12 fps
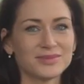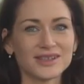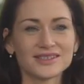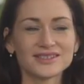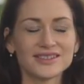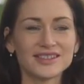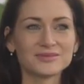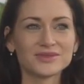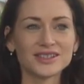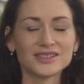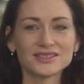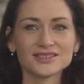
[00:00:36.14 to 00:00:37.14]
by the time
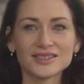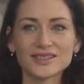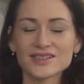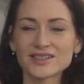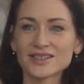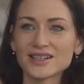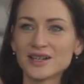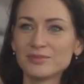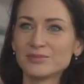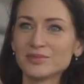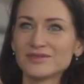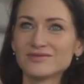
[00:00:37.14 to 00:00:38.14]
that there is a gap
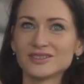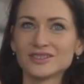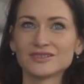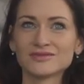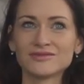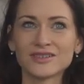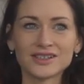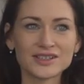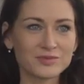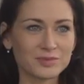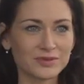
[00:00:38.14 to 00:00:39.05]
between finance